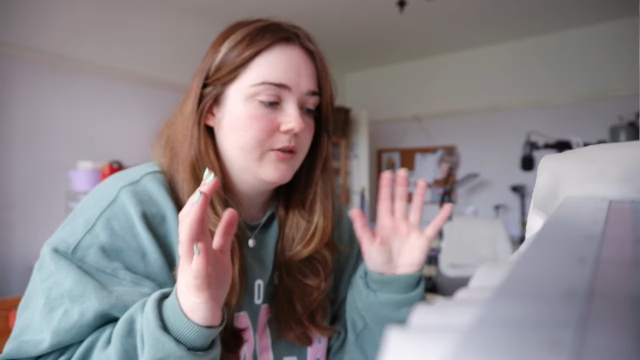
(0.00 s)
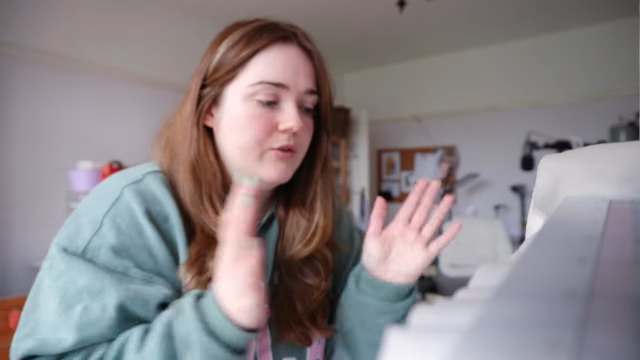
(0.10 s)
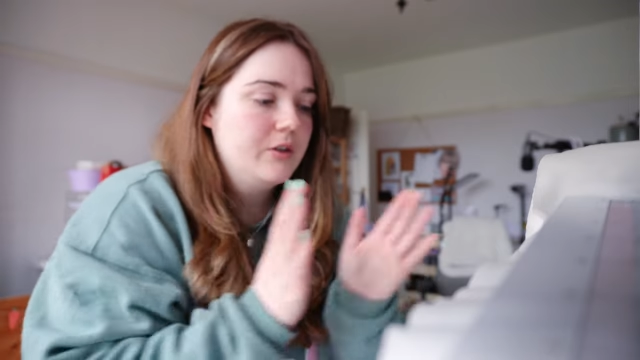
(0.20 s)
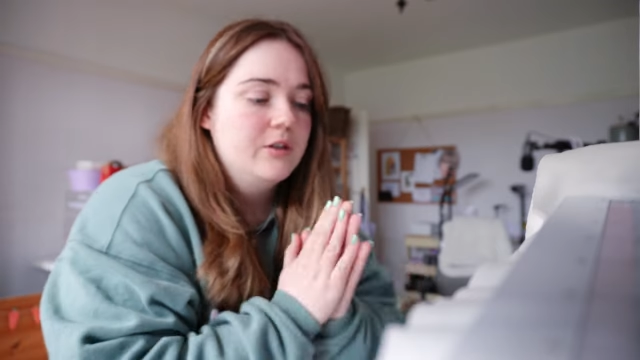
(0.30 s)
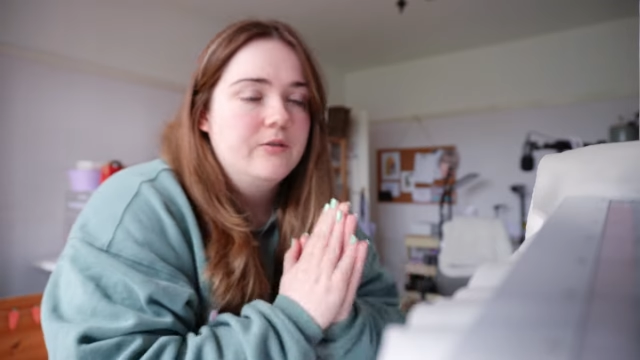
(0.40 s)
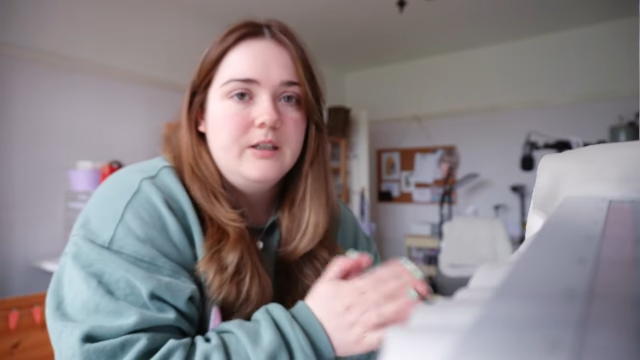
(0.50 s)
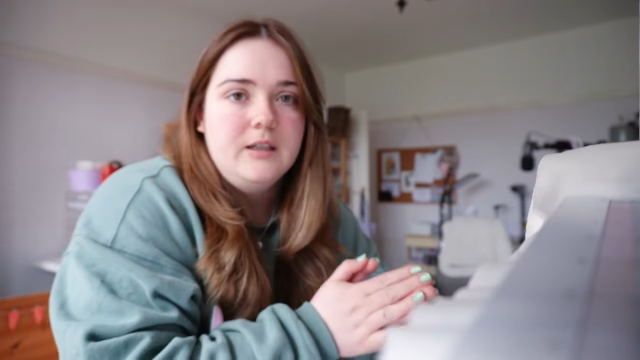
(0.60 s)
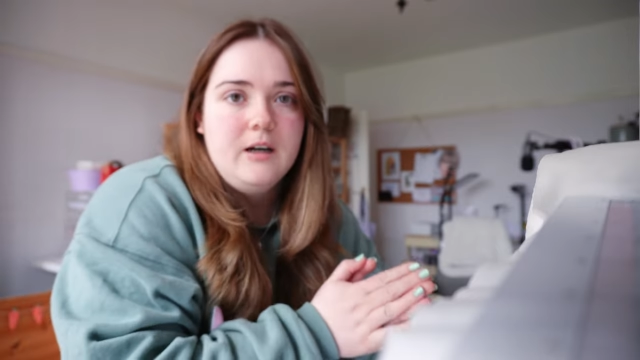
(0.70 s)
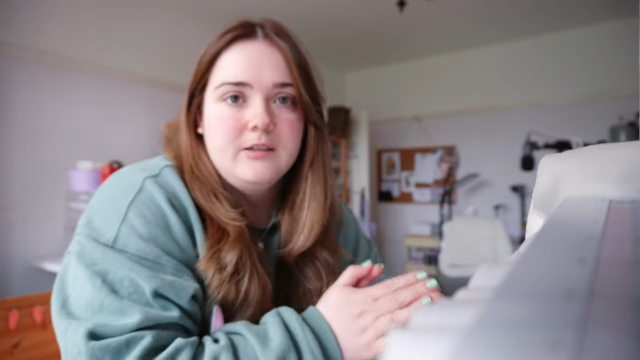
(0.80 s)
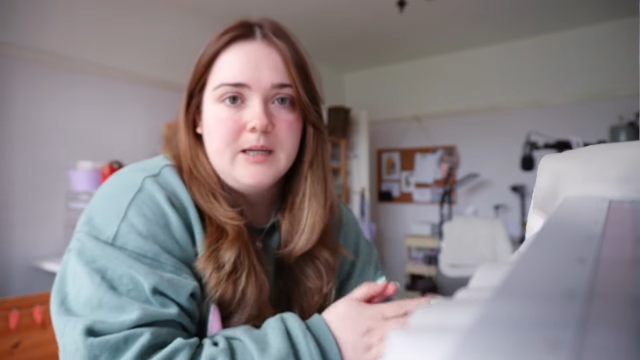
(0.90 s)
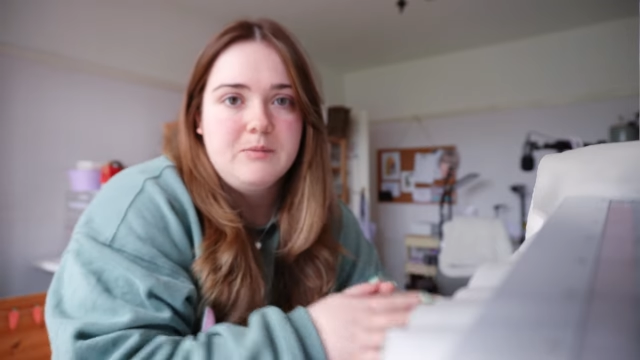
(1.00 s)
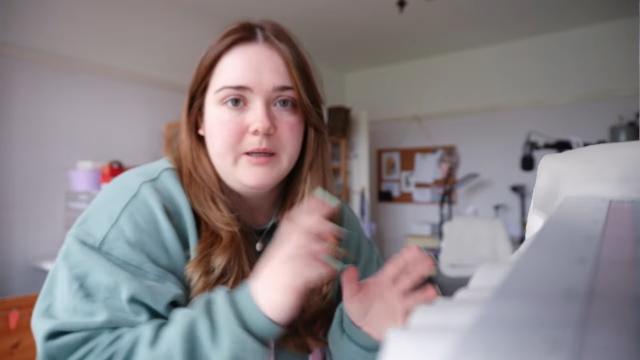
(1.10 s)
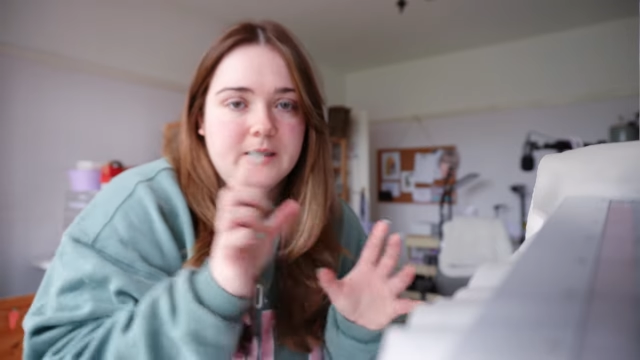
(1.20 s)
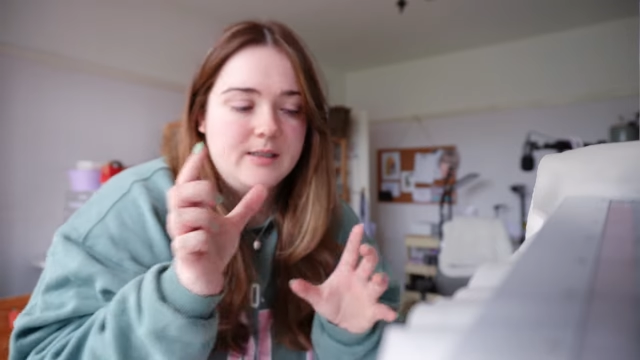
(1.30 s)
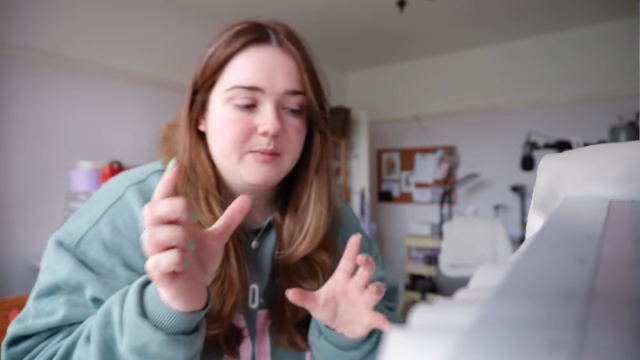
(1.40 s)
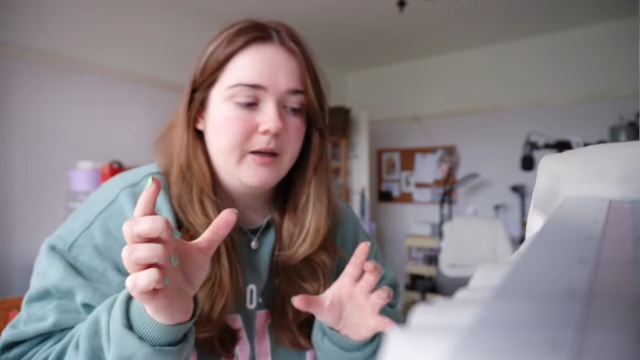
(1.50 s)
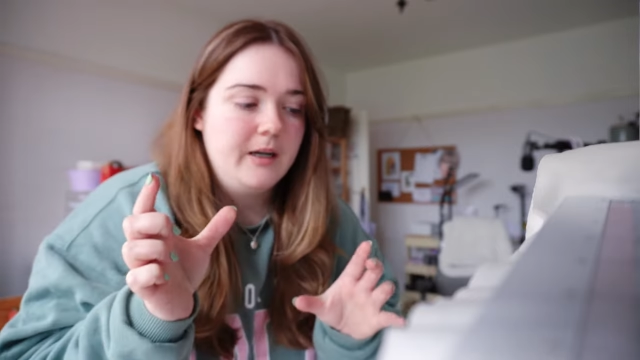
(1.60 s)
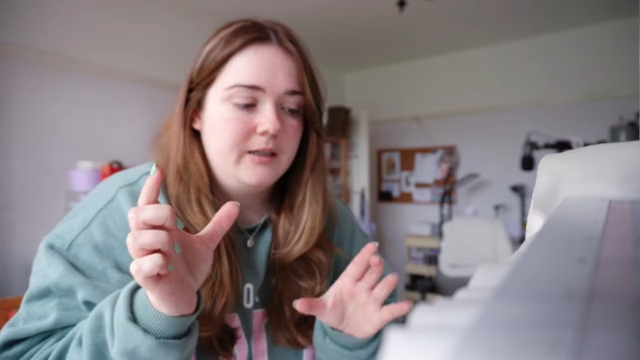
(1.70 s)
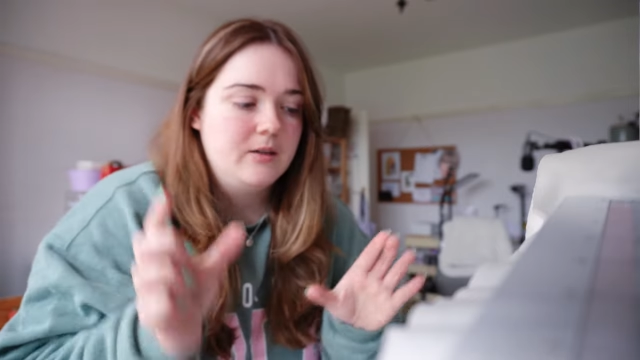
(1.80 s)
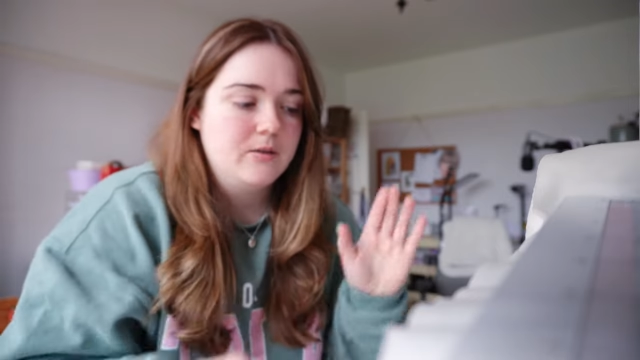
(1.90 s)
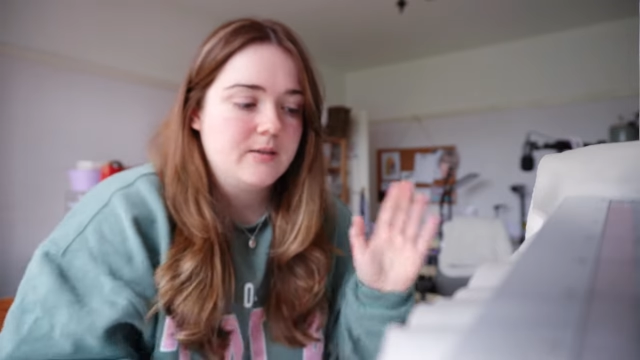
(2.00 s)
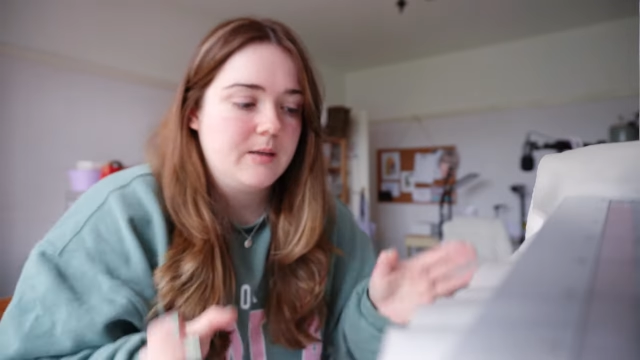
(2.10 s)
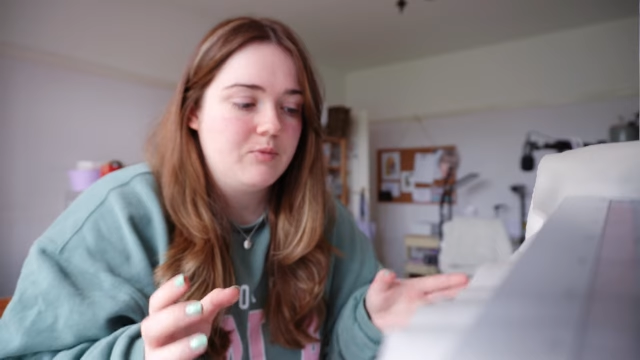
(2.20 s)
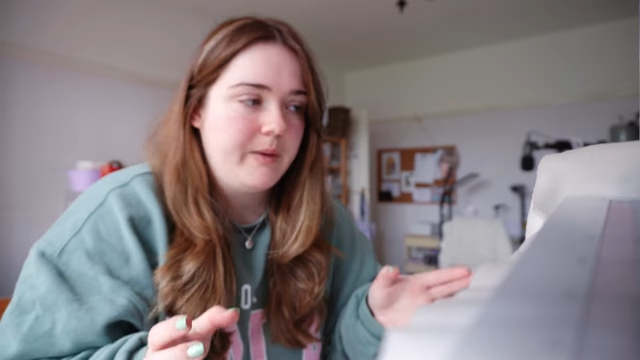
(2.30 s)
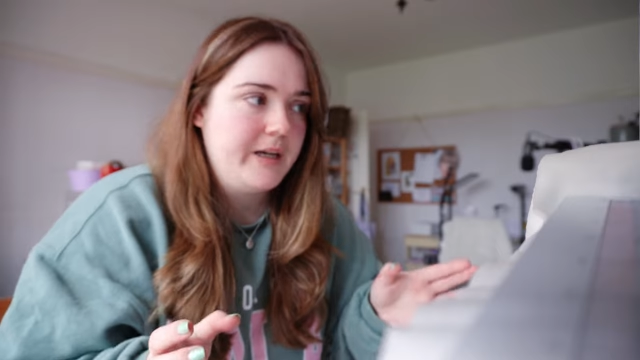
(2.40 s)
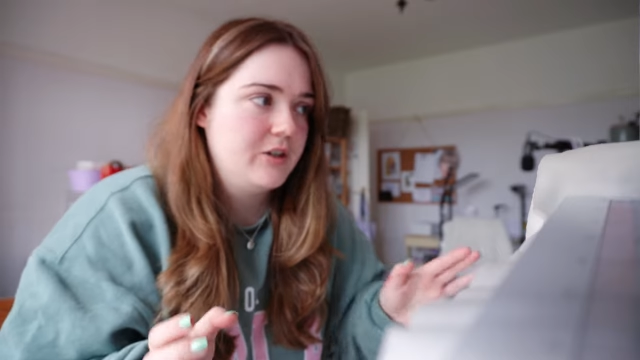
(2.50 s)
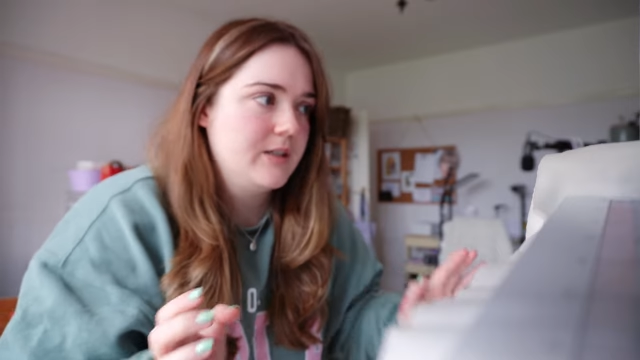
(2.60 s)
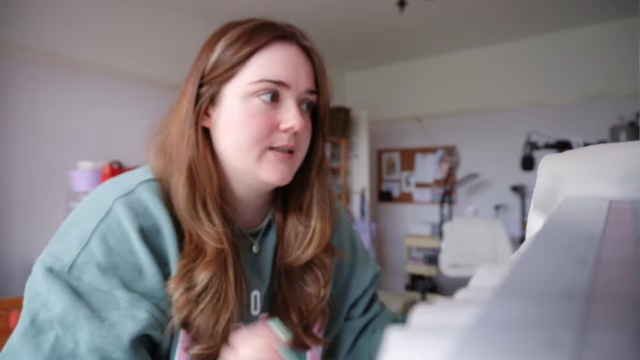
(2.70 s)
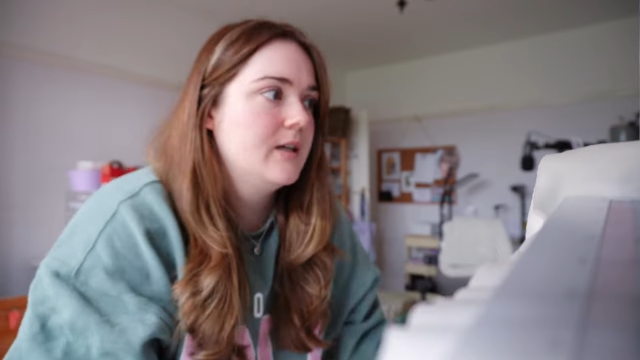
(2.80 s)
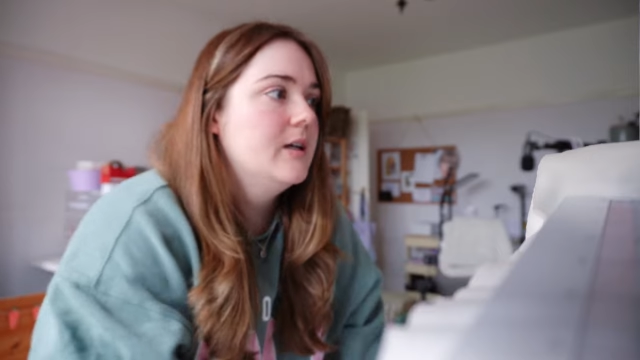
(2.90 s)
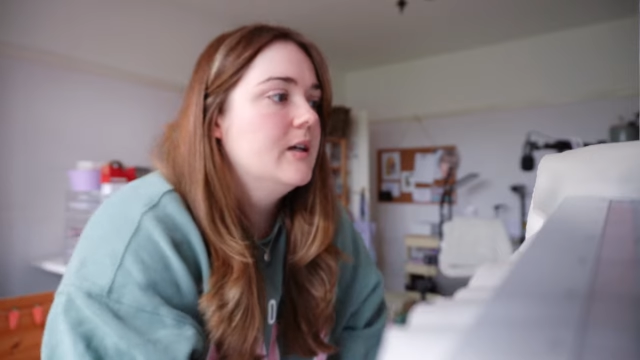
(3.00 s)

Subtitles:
front of the large album and the spine on separate pages,